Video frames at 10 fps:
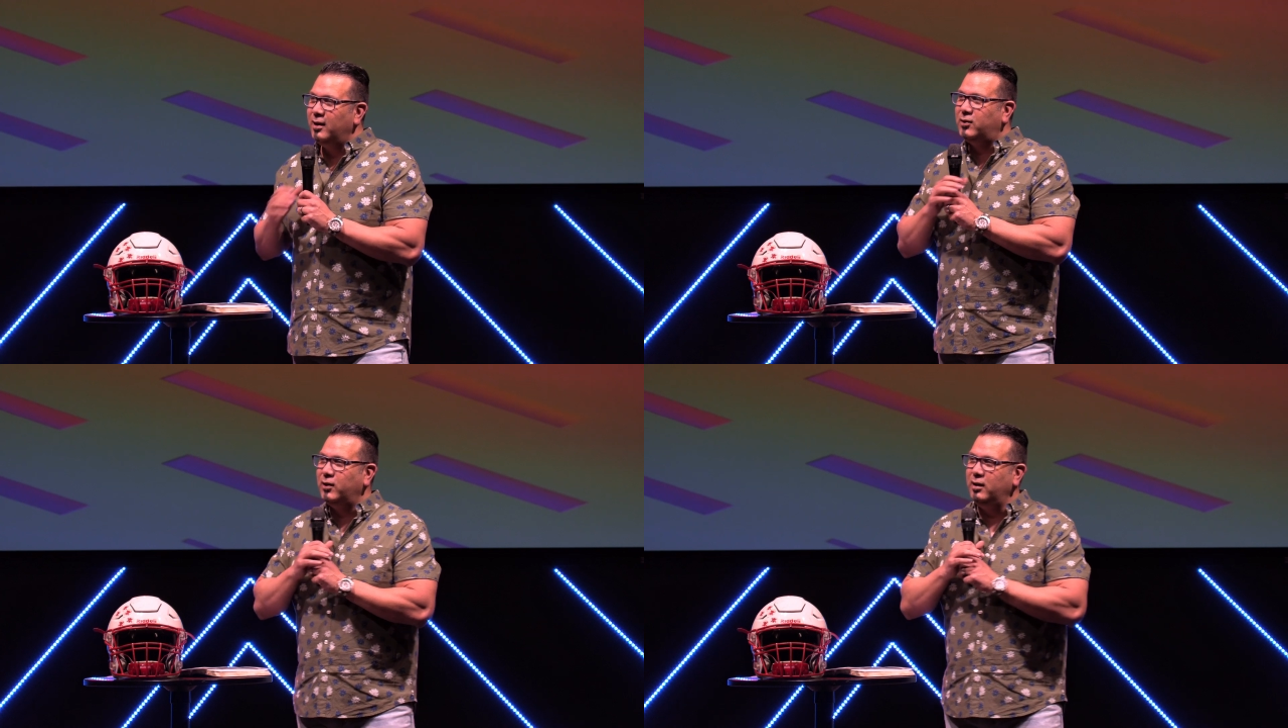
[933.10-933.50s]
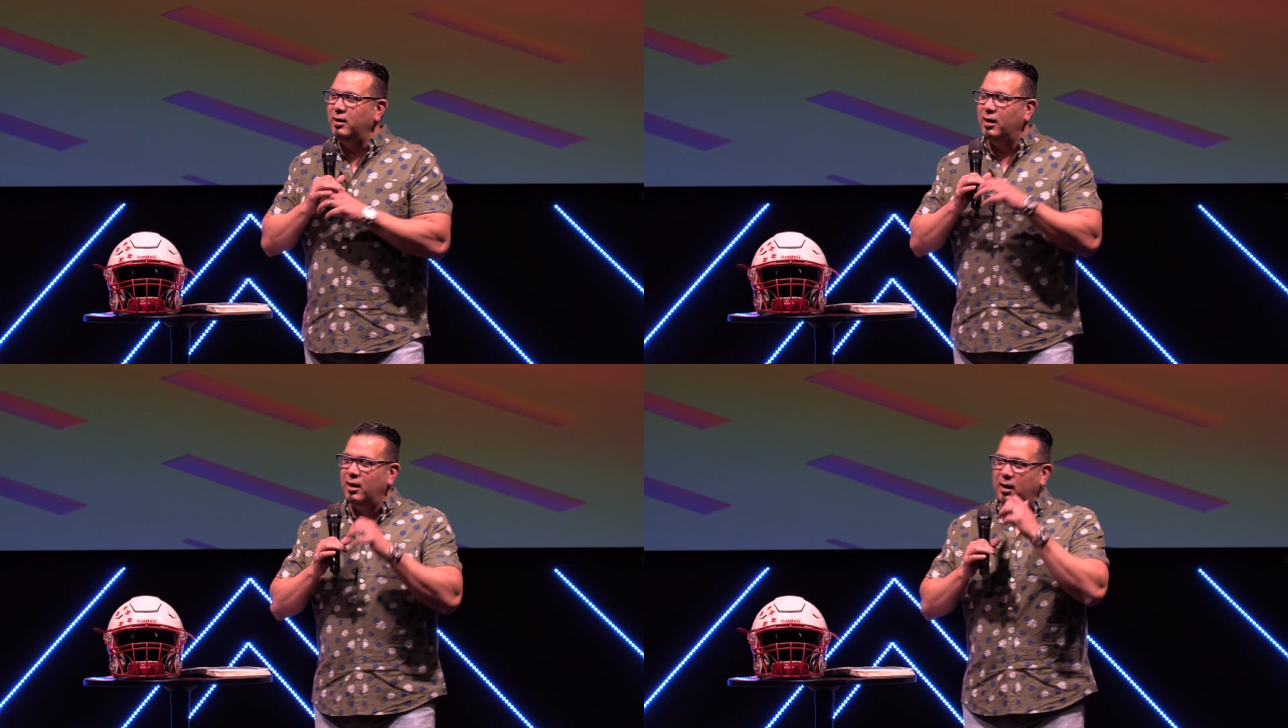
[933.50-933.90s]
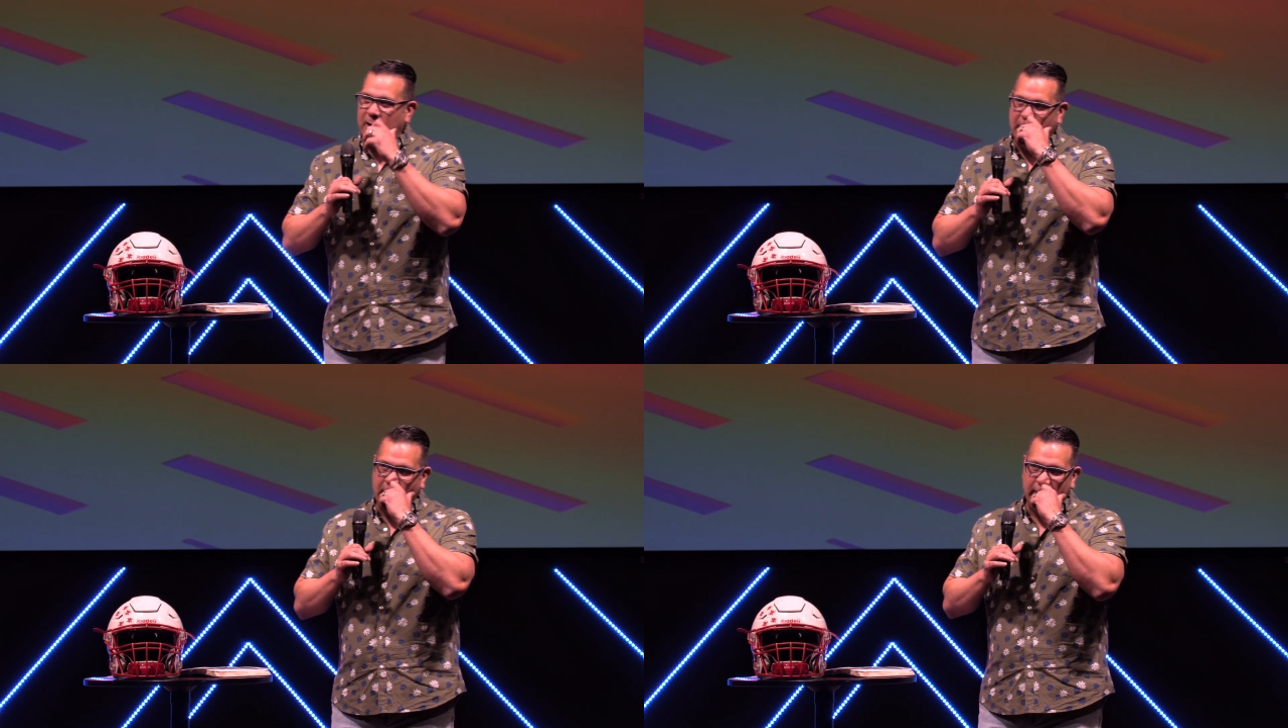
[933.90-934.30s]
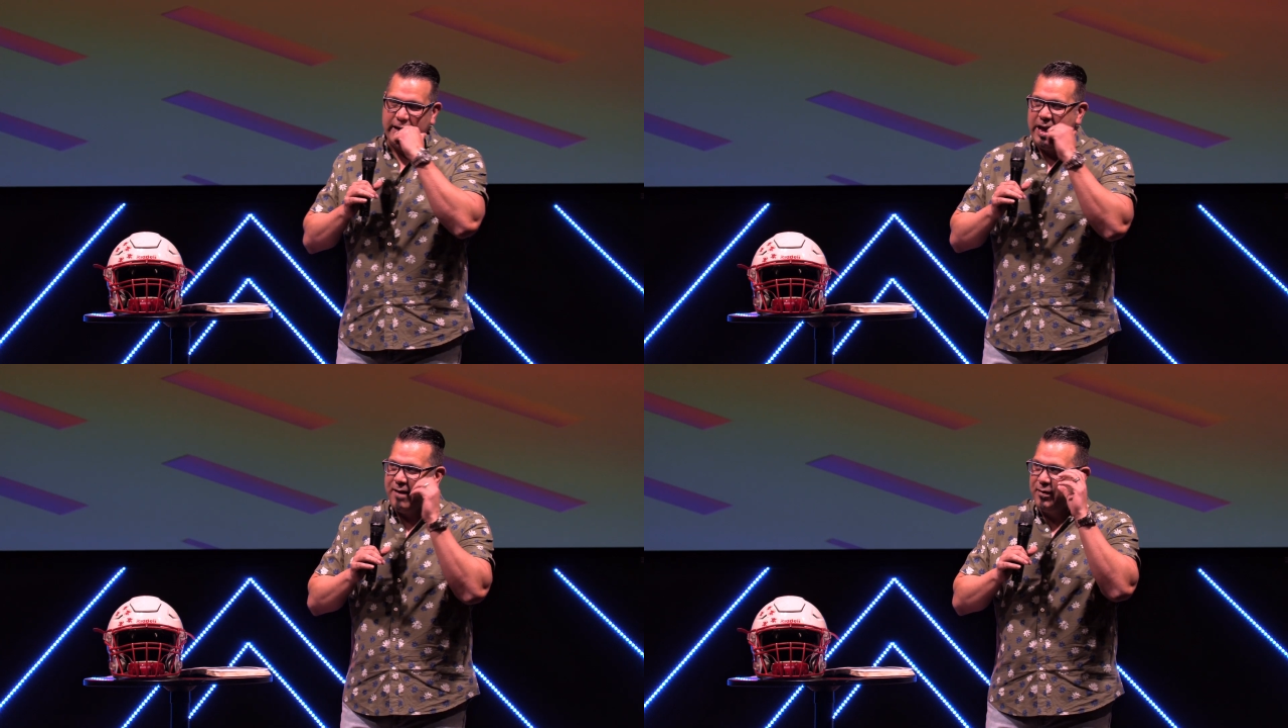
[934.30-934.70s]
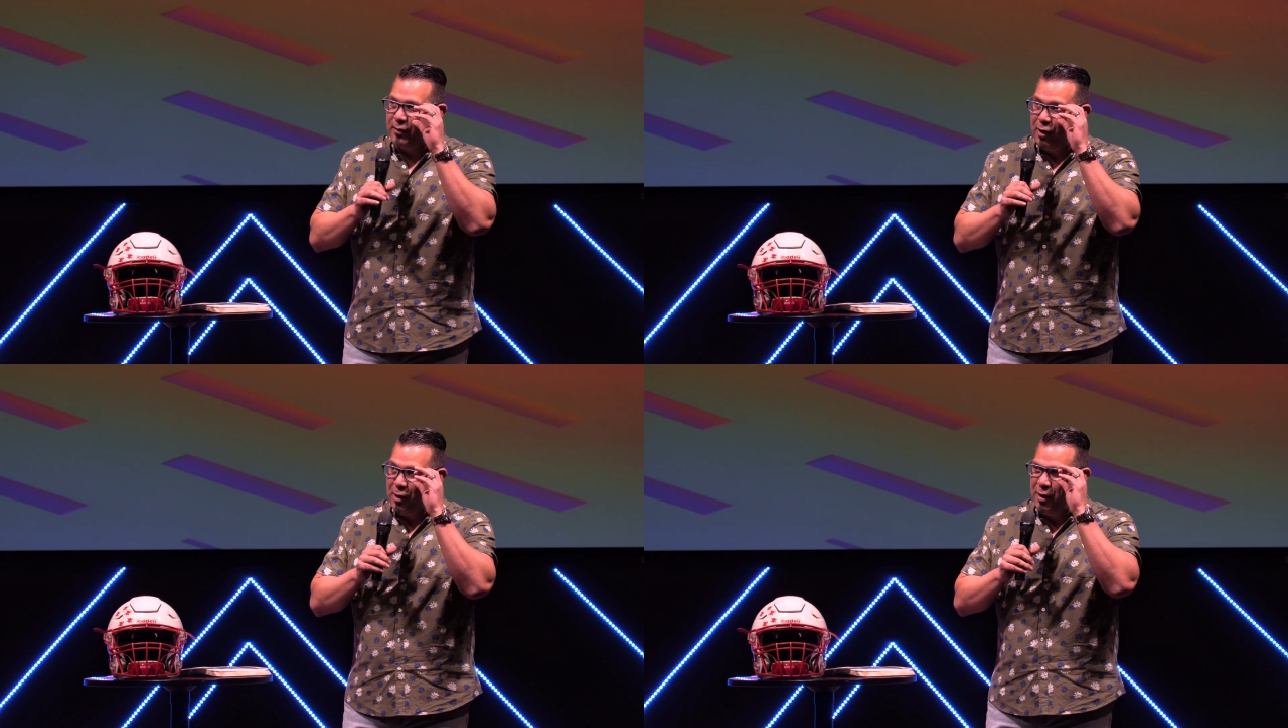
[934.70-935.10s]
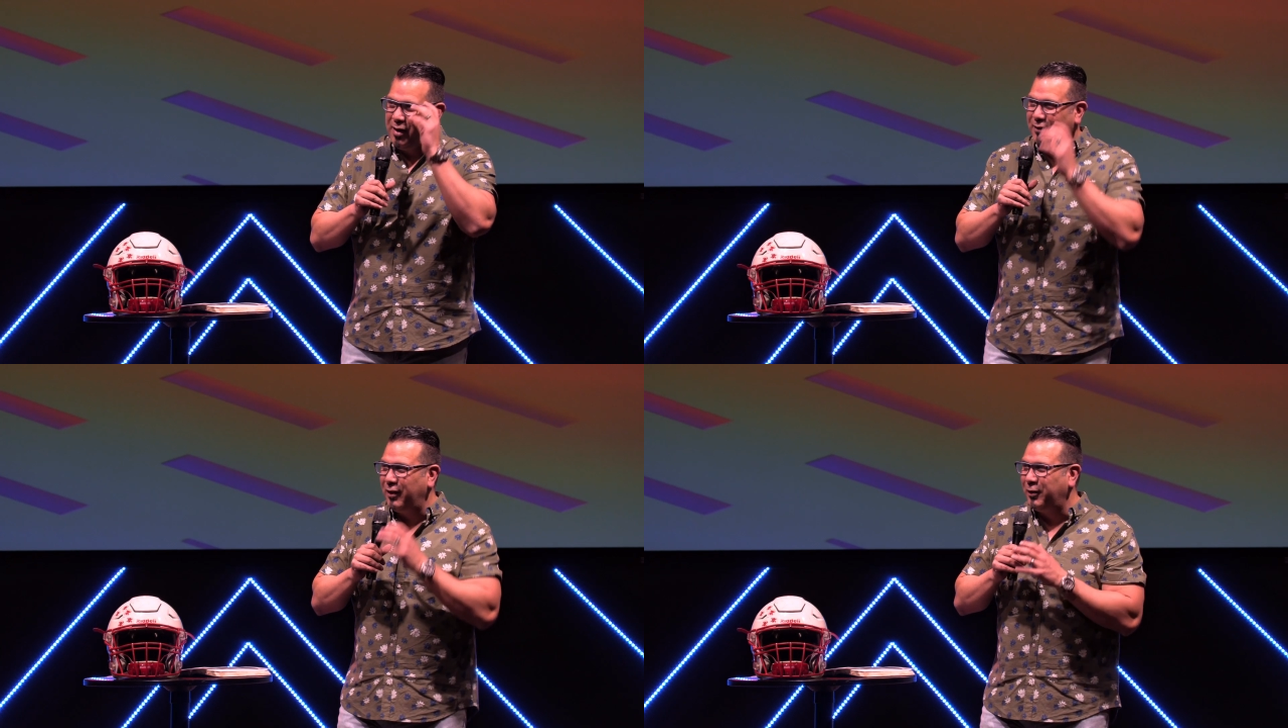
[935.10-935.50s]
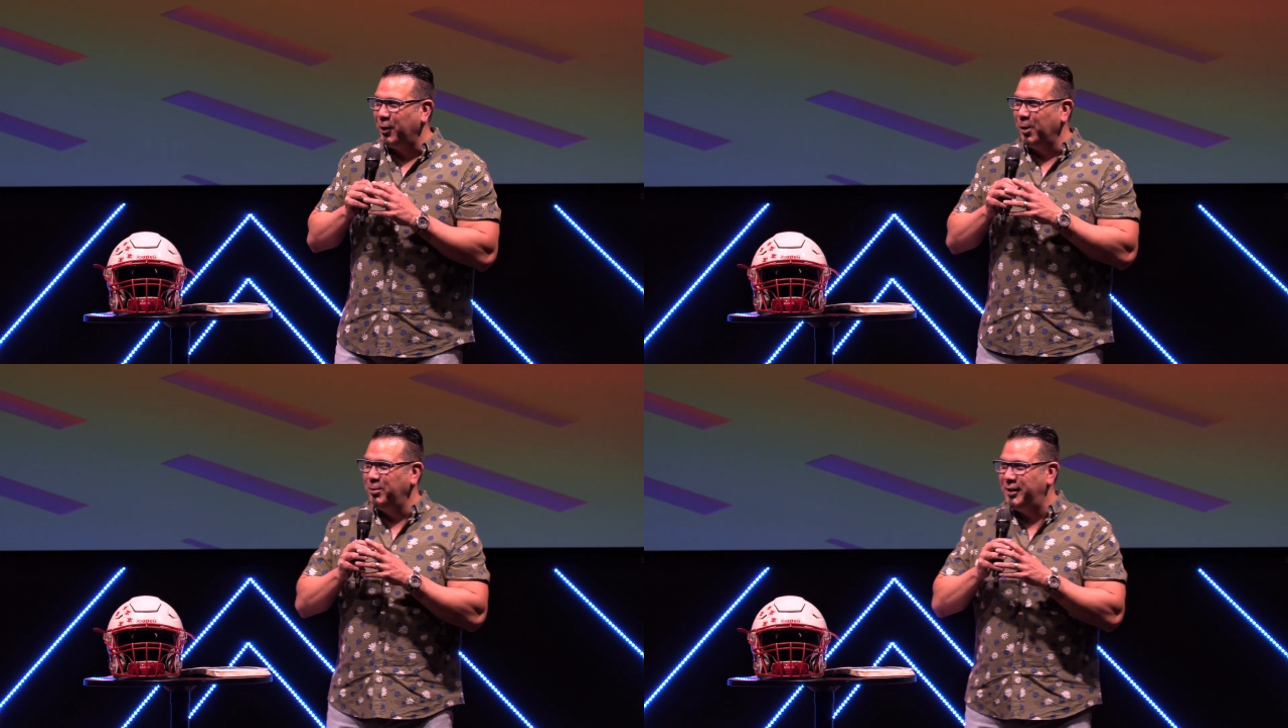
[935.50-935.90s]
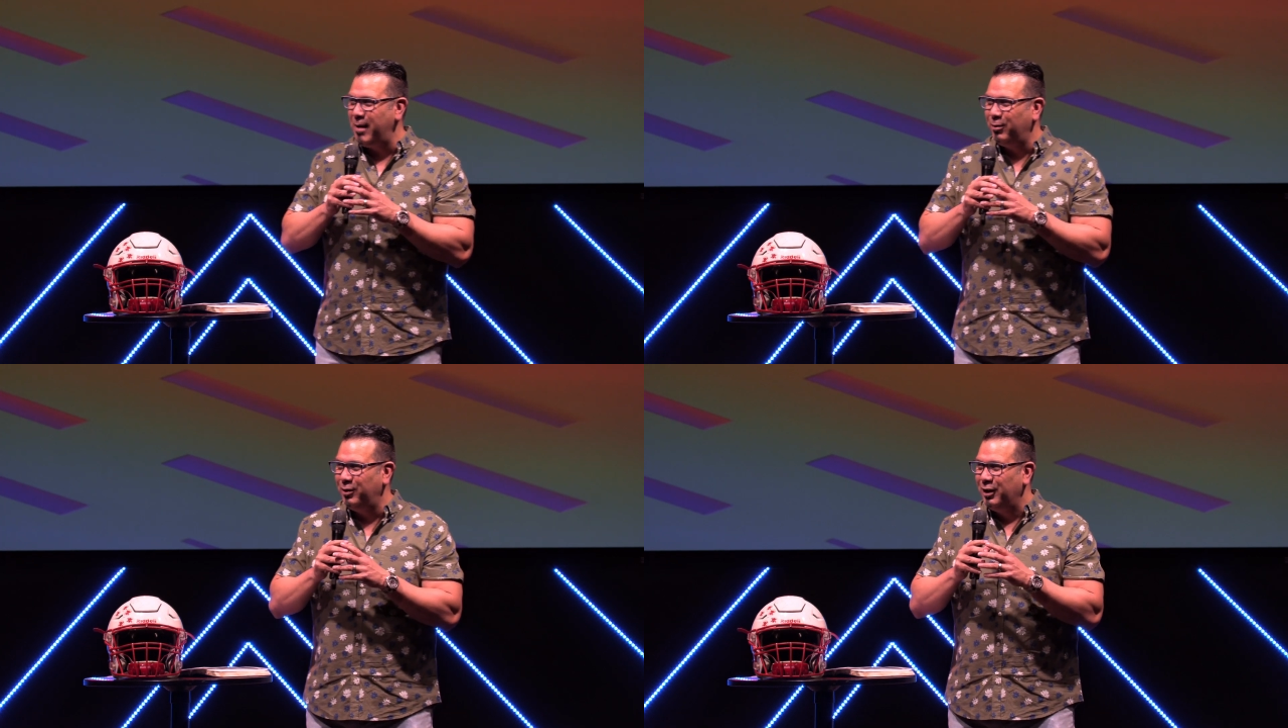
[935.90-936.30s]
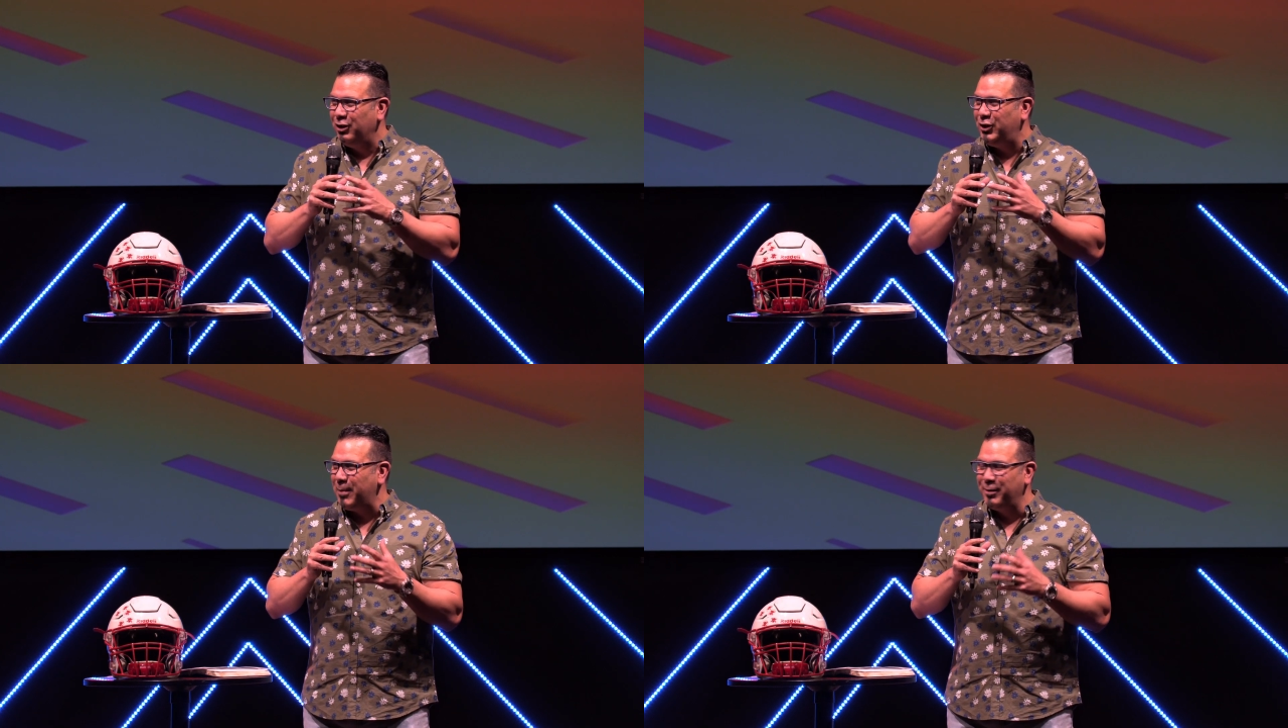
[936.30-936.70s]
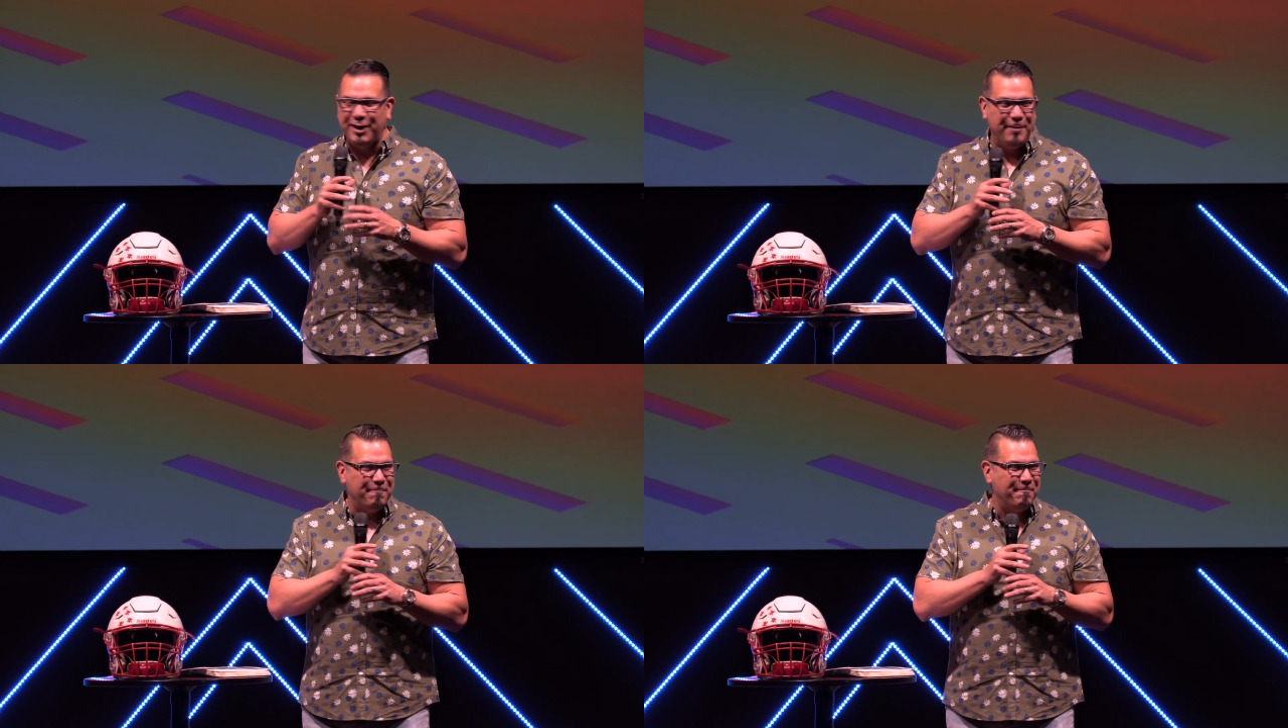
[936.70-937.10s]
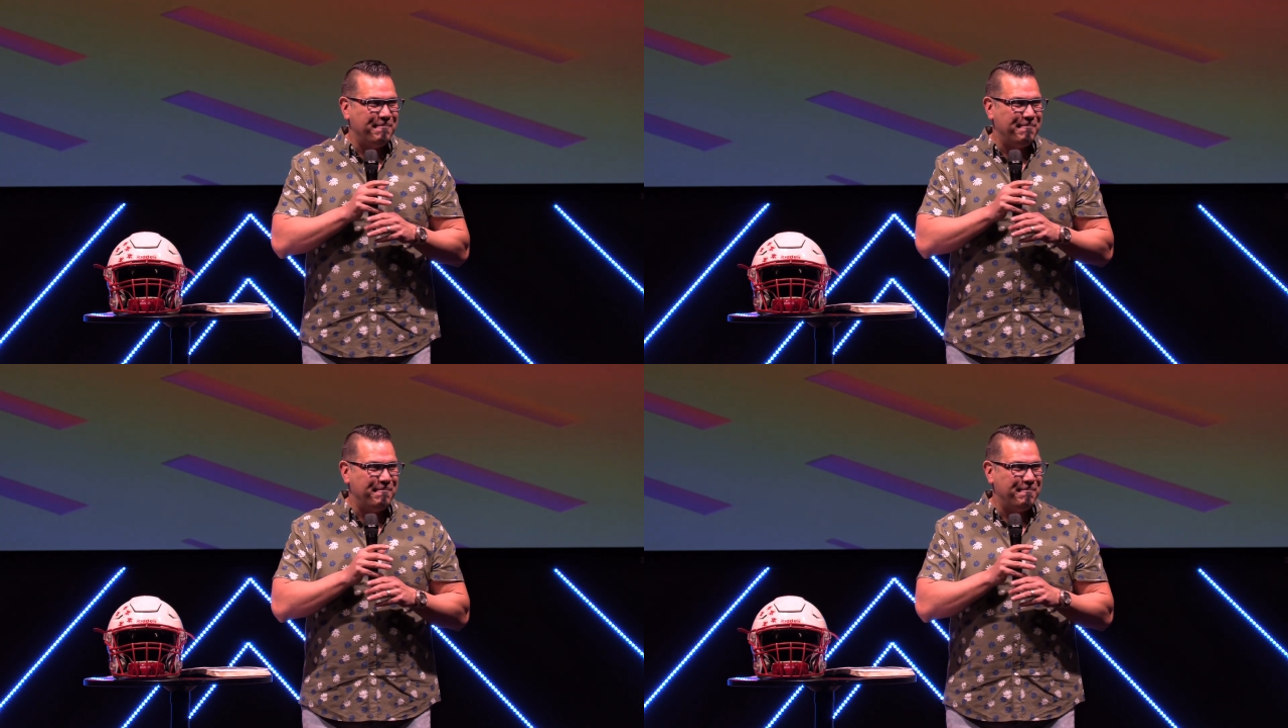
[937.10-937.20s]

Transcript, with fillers: You see, have you ever heard of the term double jeopardy?